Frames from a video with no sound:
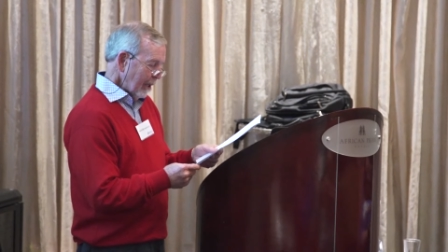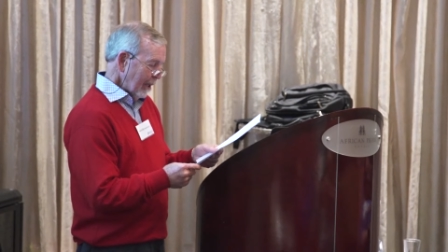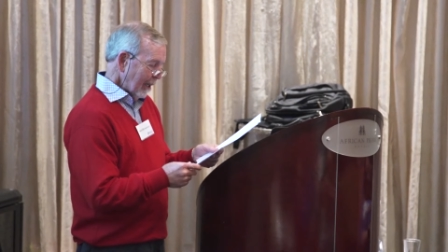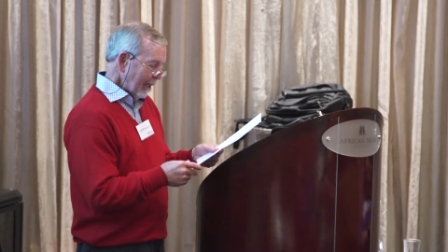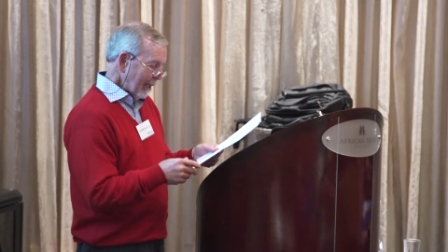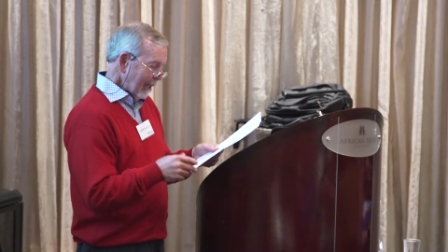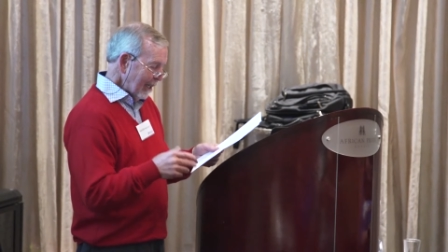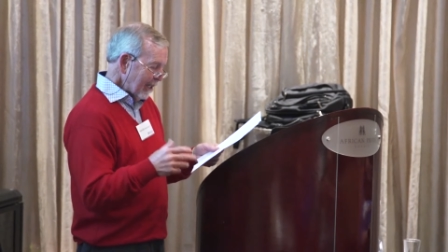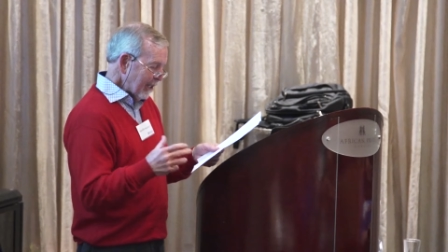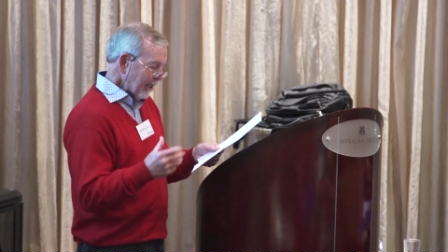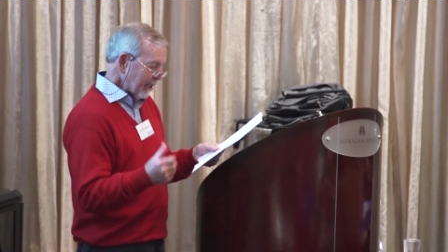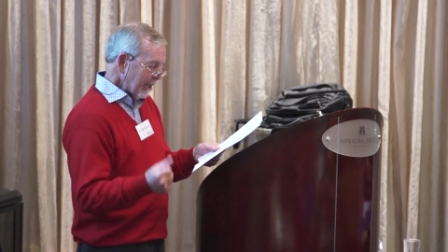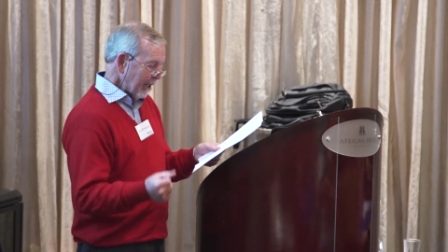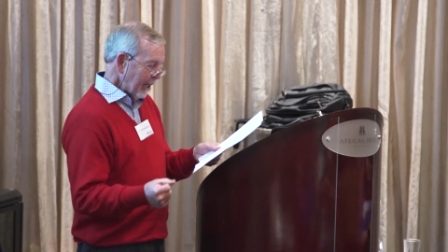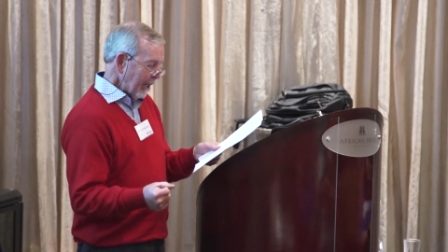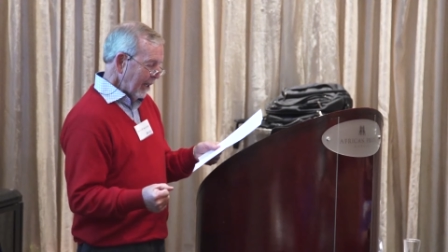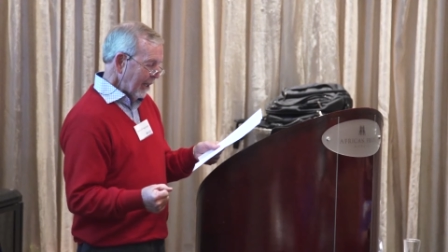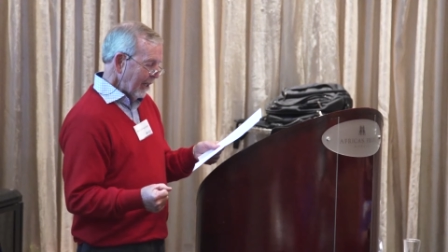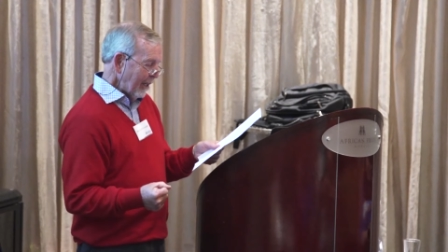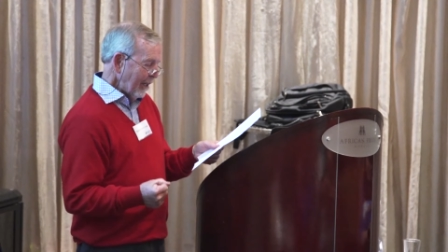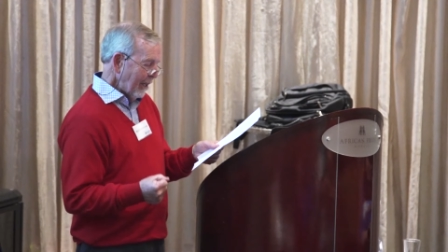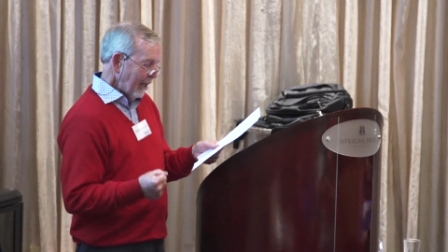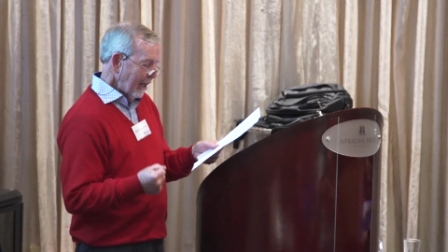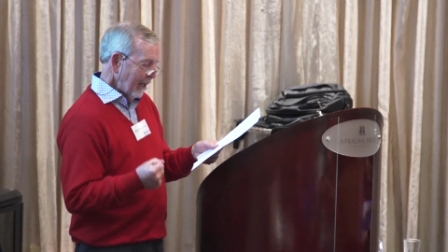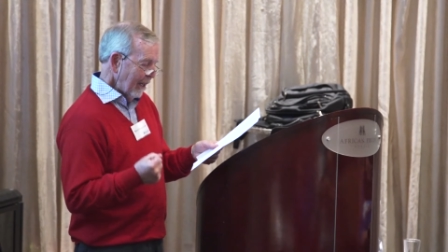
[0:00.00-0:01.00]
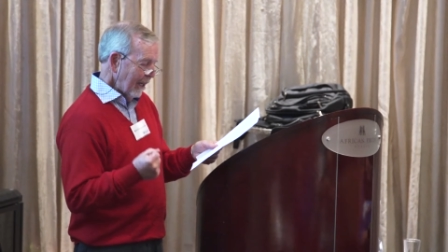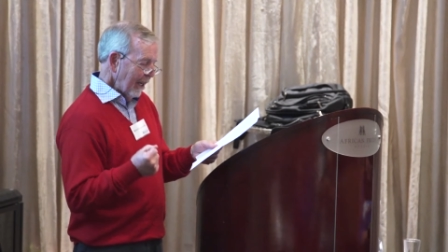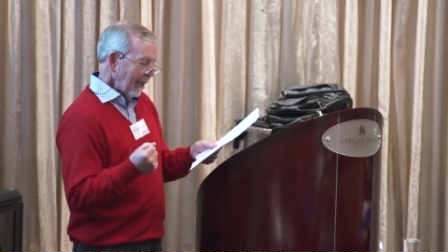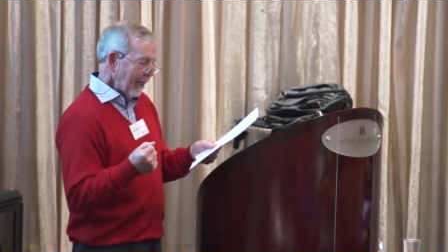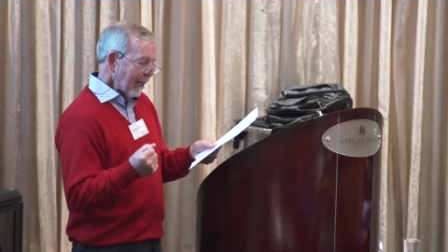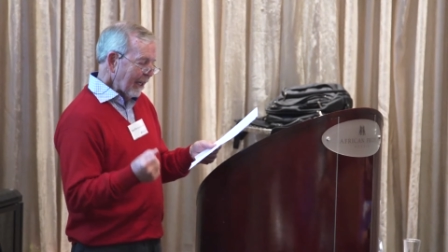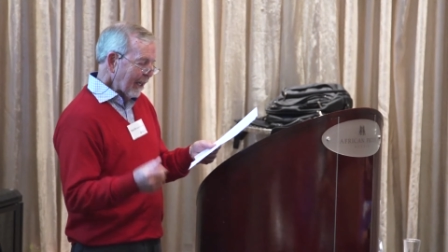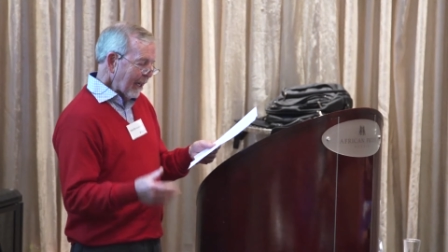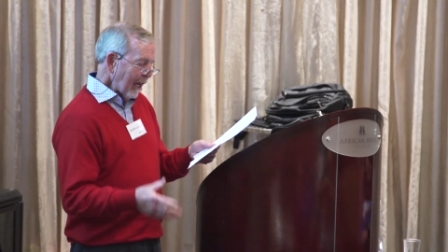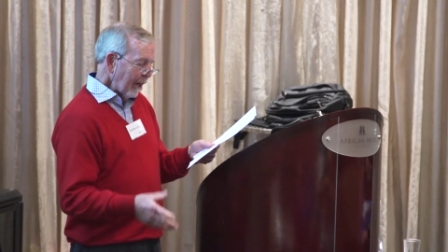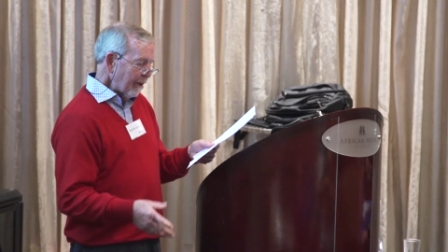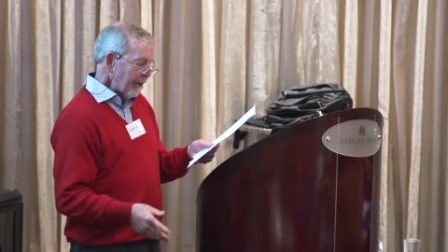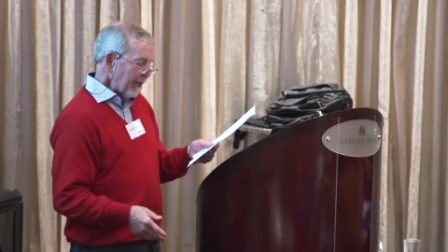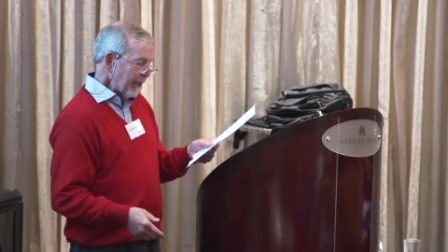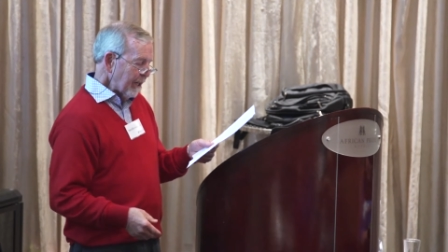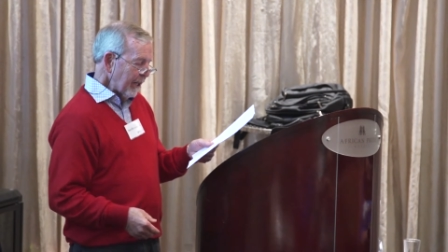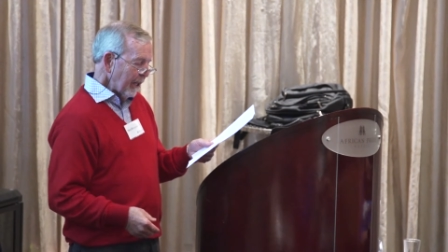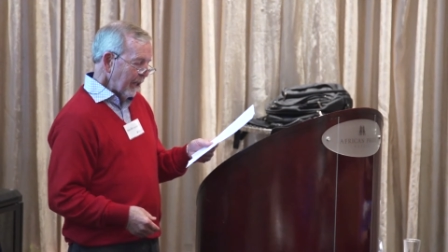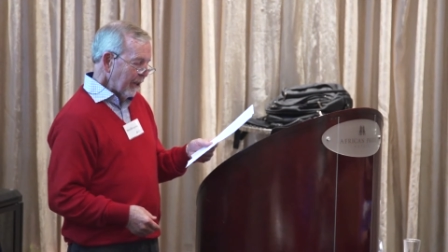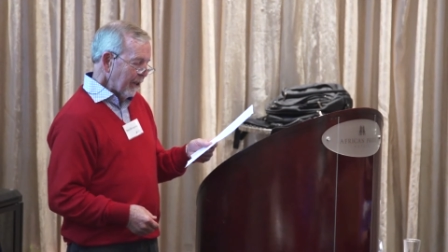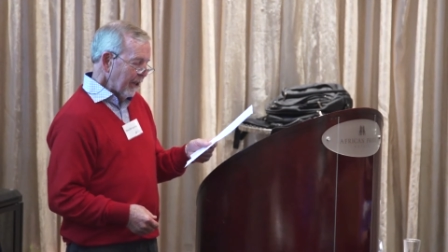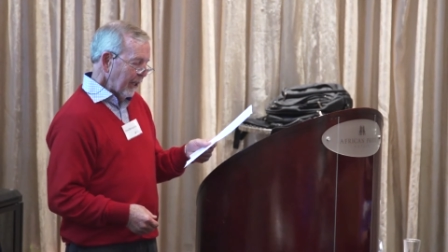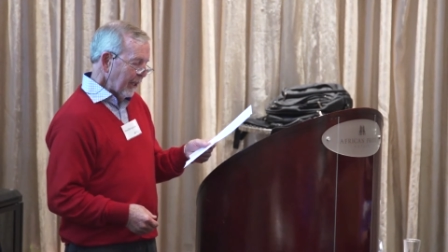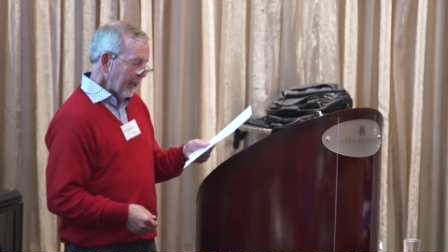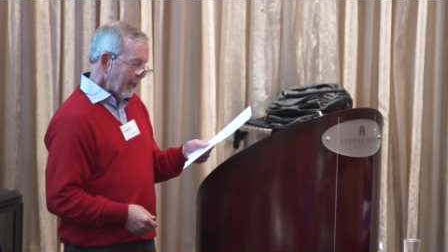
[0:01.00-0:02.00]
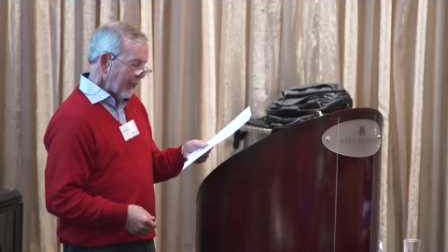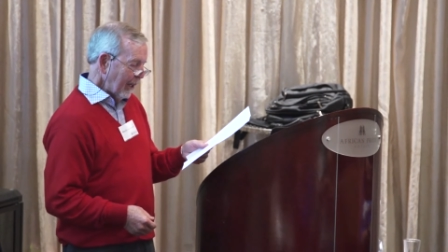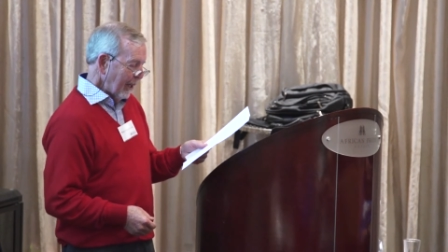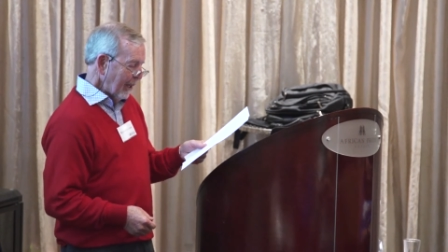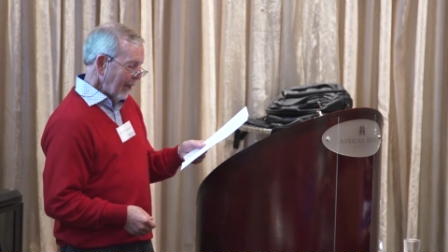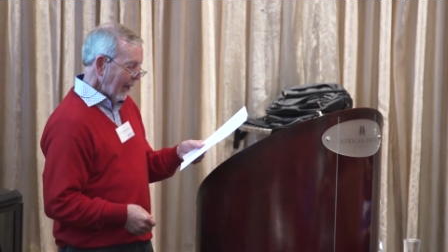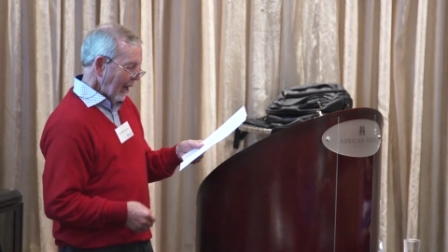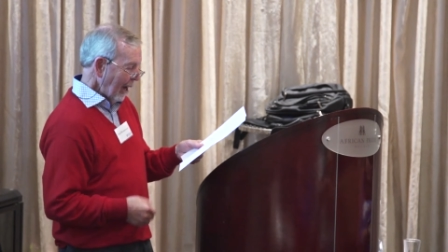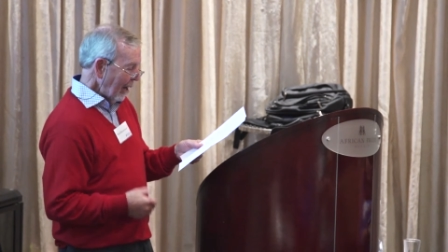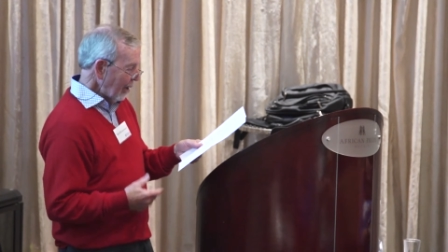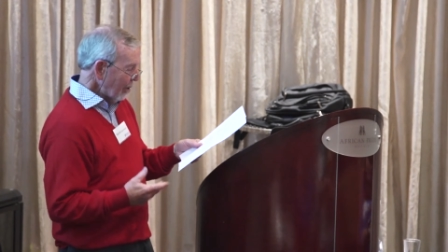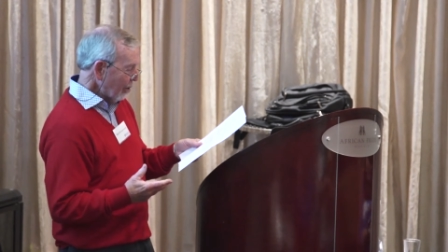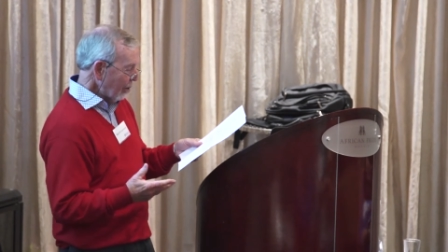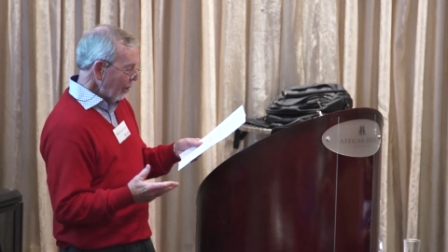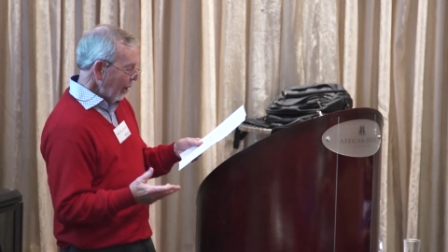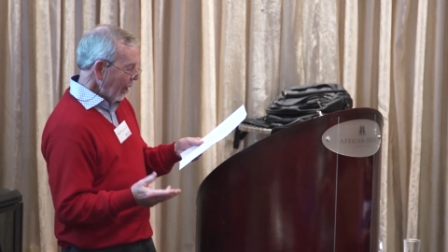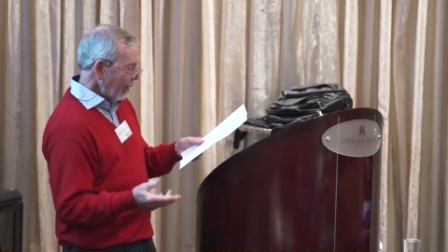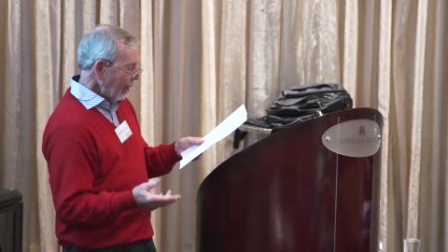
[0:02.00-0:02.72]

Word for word: listening, encouraging thinking, how to